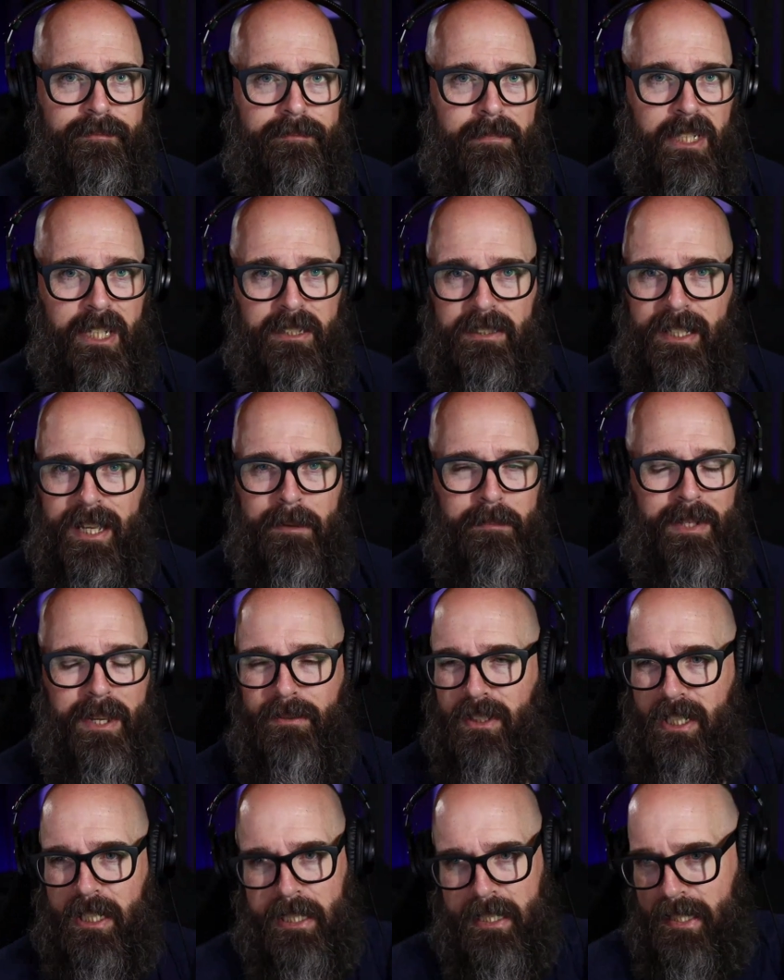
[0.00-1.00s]
because I'm
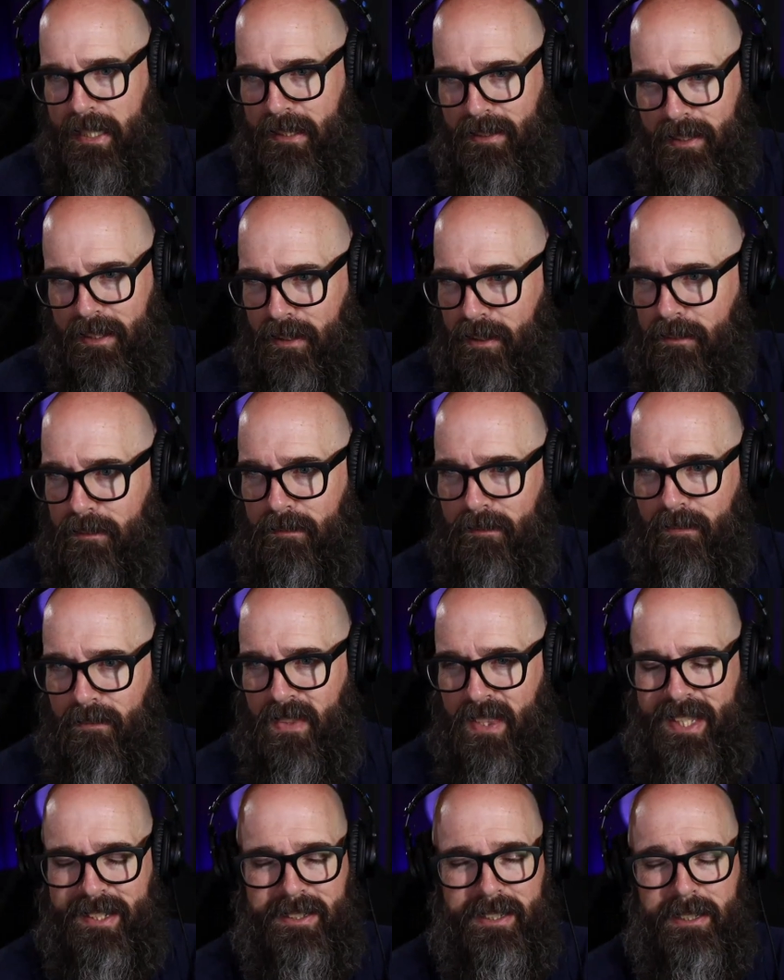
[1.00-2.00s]
never gonna get there.
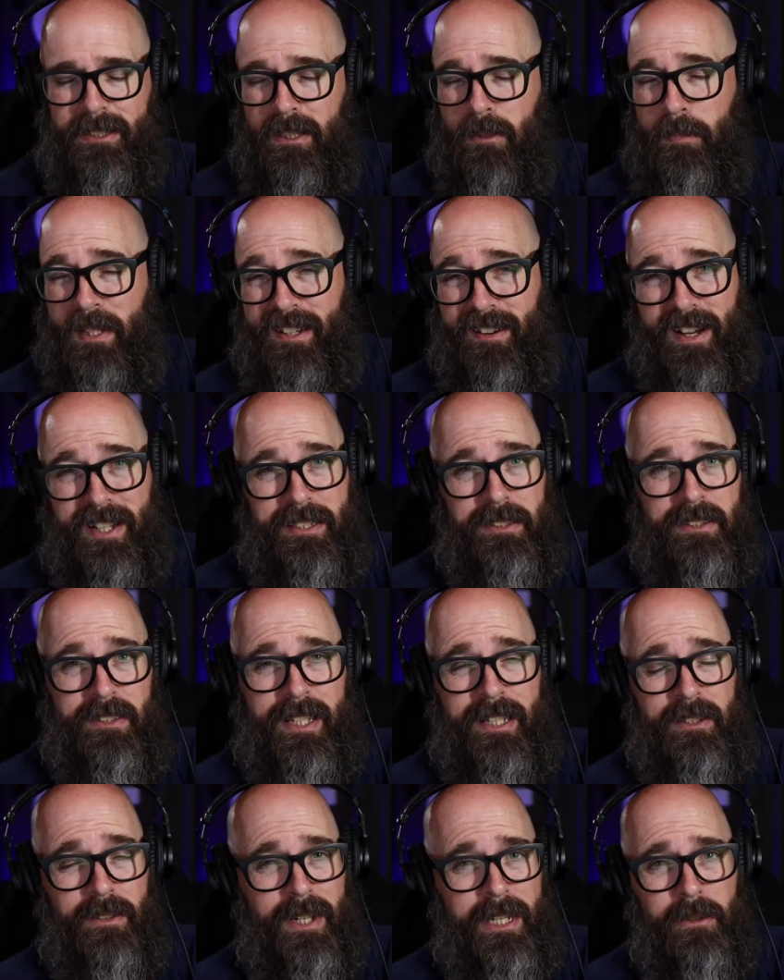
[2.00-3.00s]
And, and to be
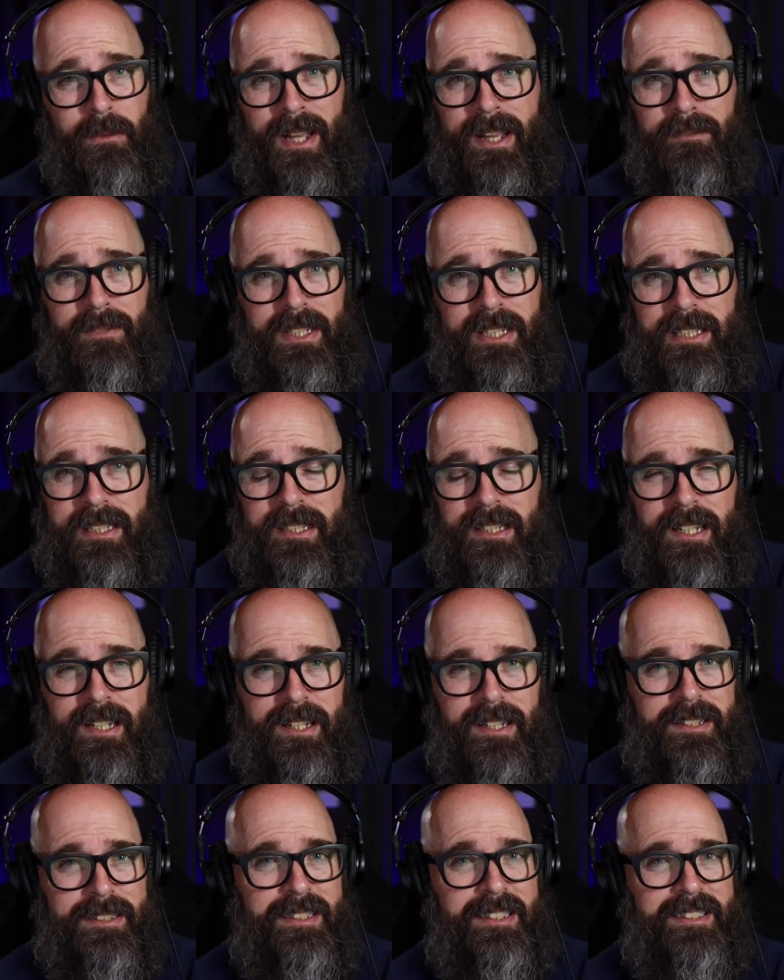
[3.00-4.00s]
honest, I don't I don't have any
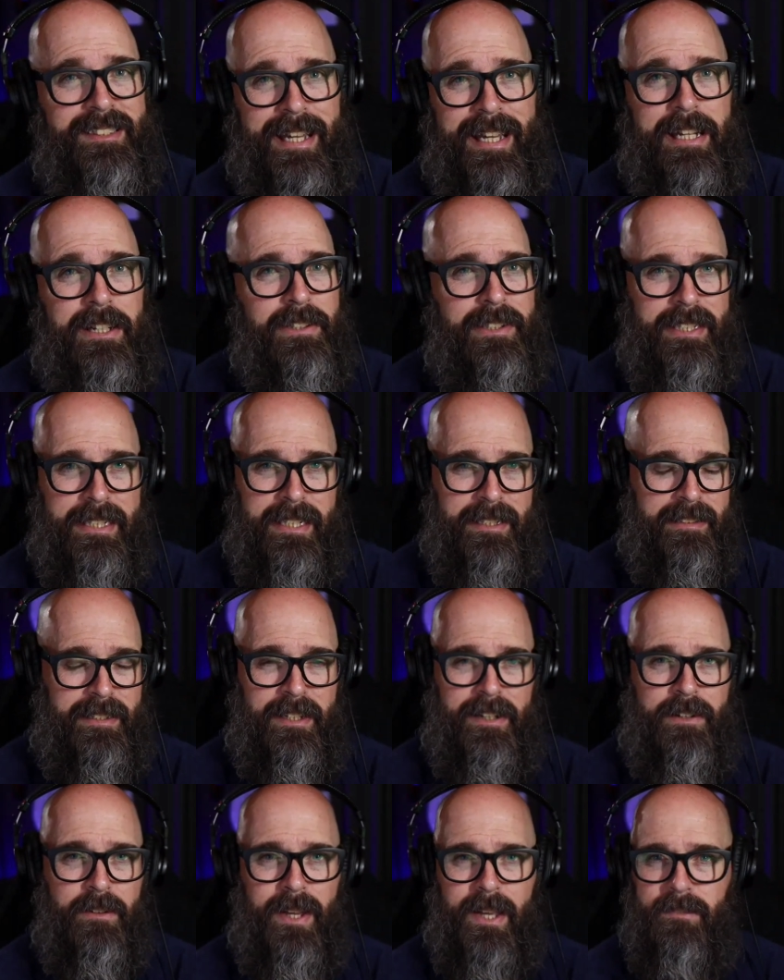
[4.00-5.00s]
desire to get
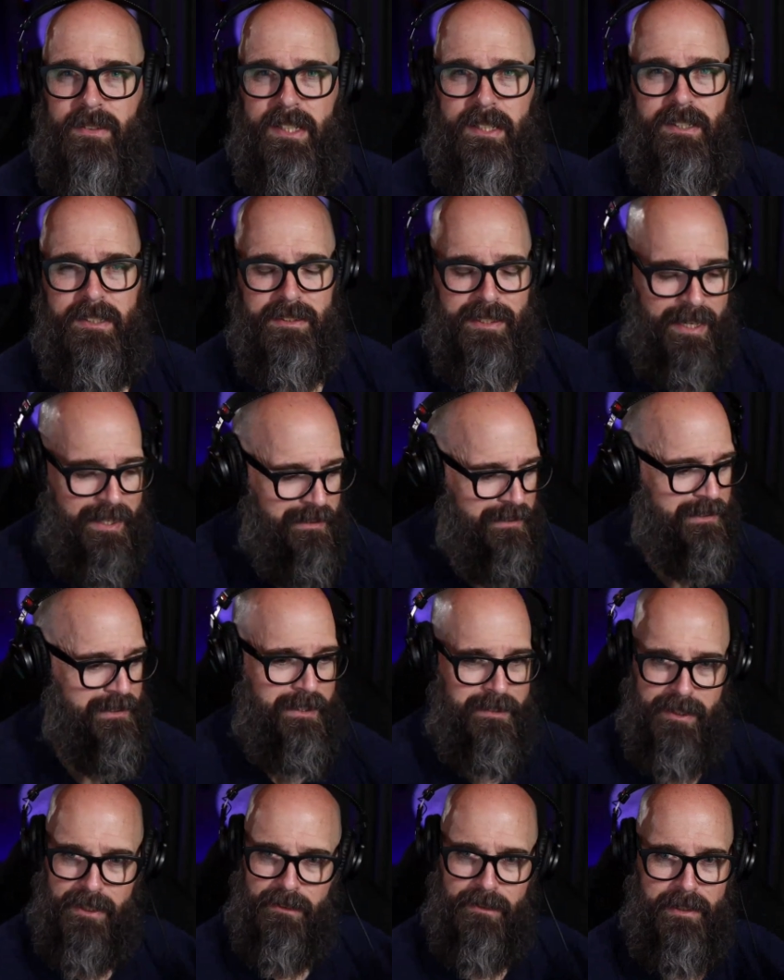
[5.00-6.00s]
there. I don't have any desire to
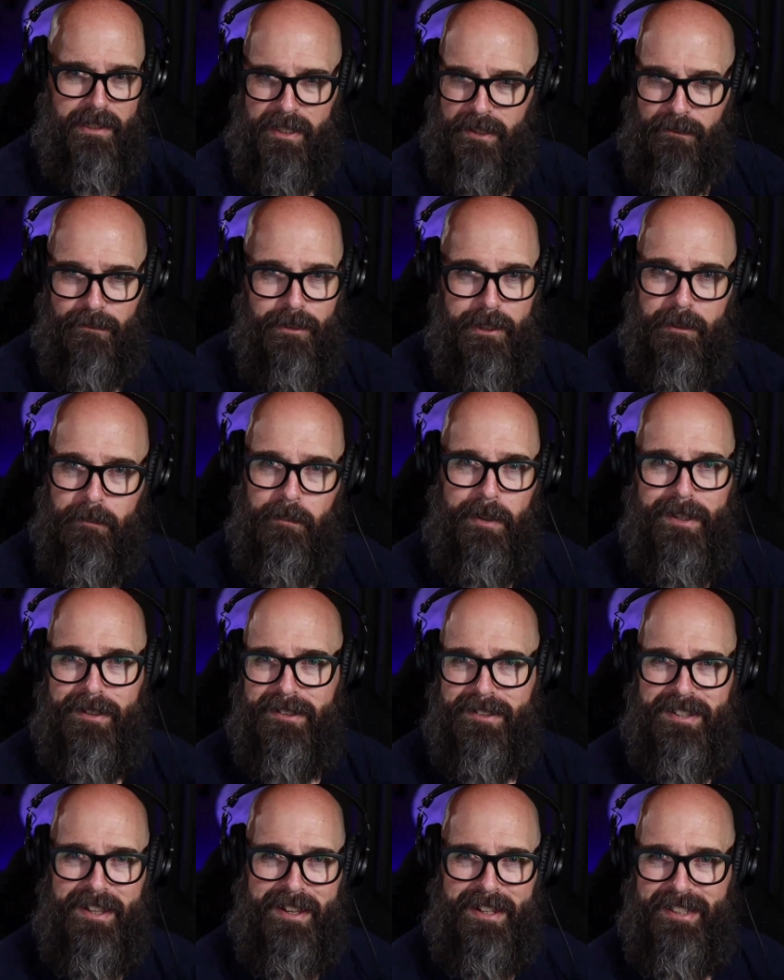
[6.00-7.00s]
sit there and like run
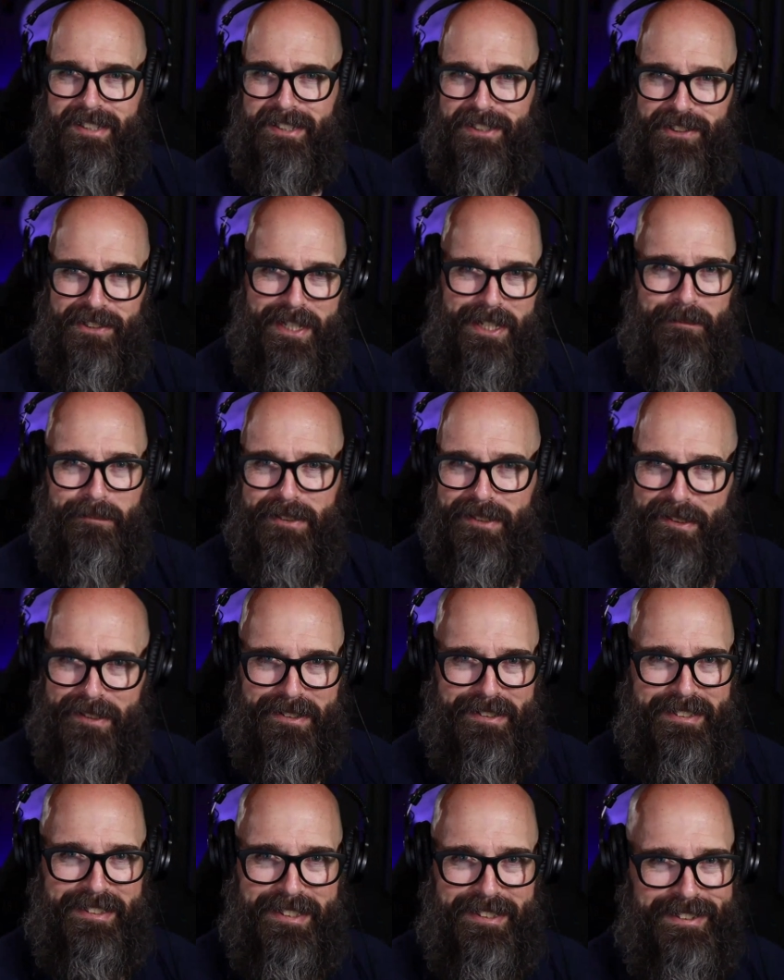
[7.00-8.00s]
pentatonic shapes
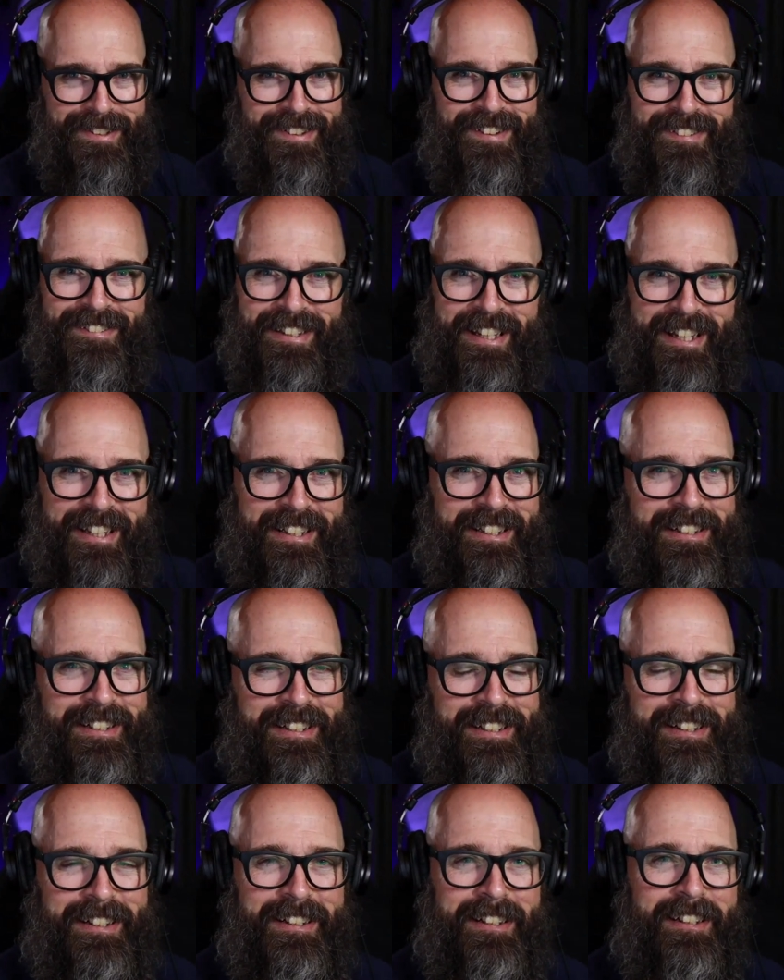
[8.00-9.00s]
on a guitar neck.
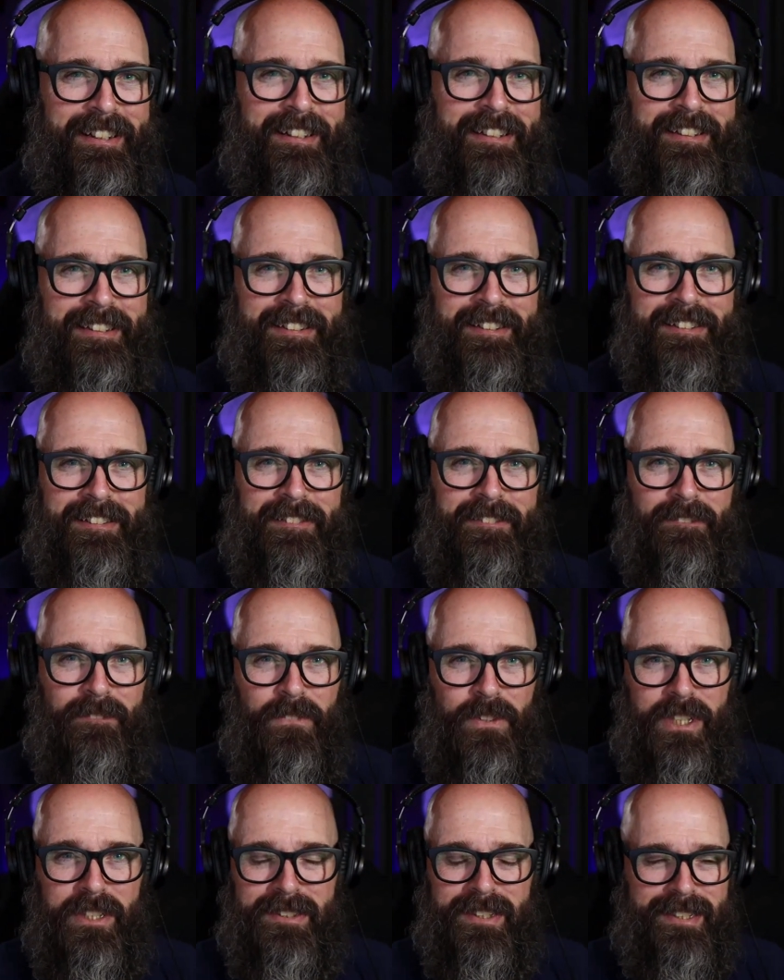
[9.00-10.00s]

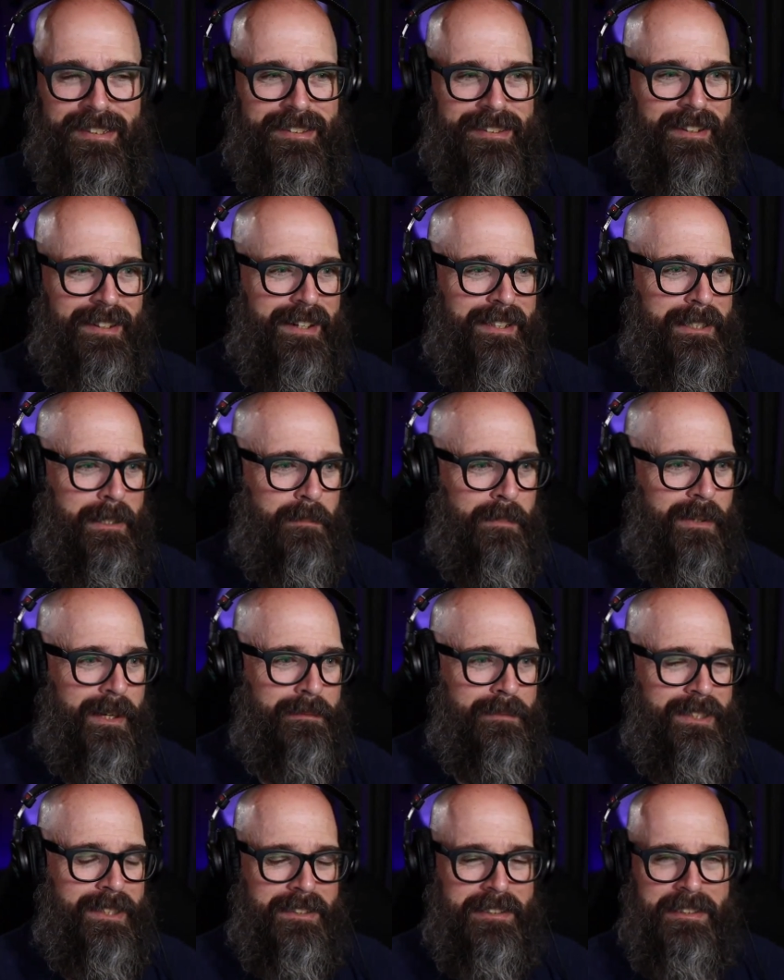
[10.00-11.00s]
Just like Donnie
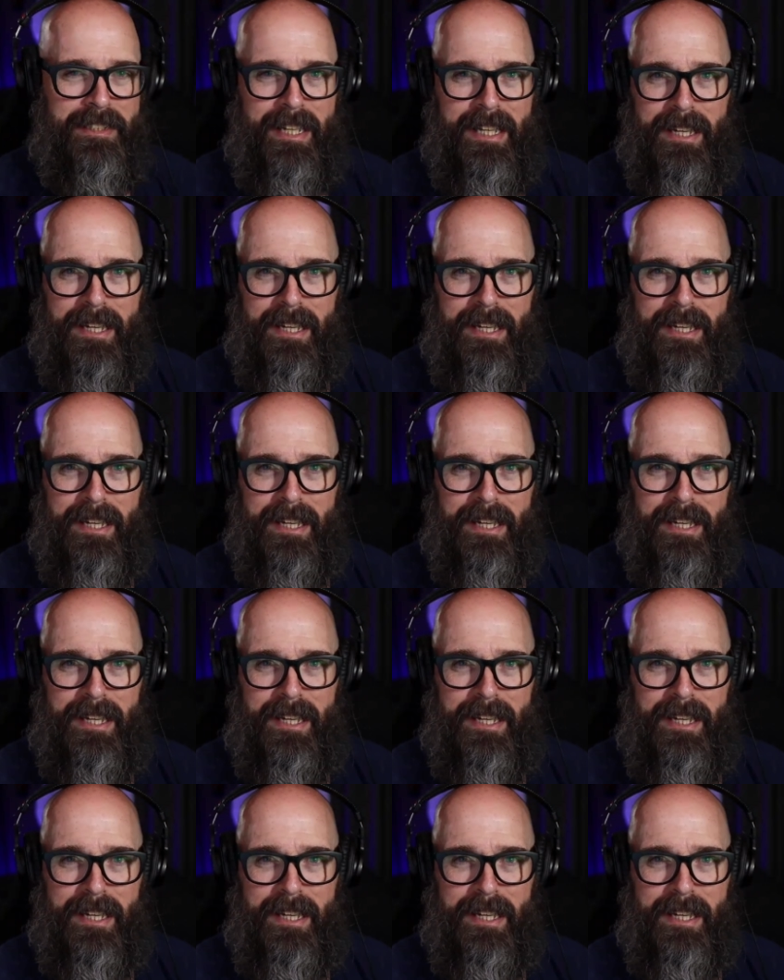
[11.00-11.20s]
probably doesn't